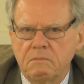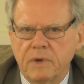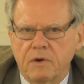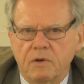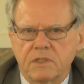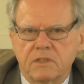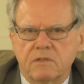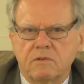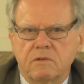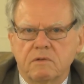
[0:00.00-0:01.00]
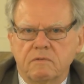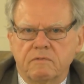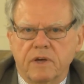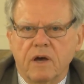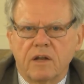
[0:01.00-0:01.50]
because
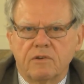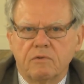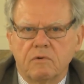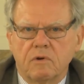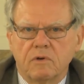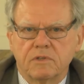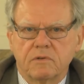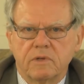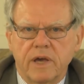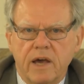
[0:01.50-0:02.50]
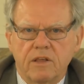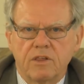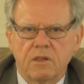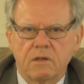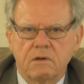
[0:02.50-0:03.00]
we got too close to the
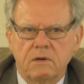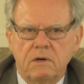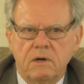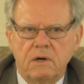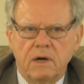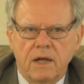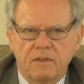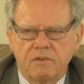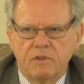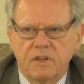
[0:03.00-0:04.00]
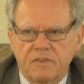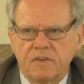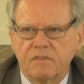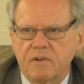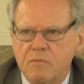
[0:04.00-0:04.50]
edge. And so this
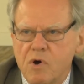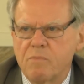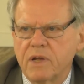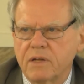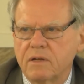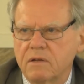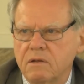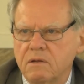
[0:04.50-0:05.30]
is the moment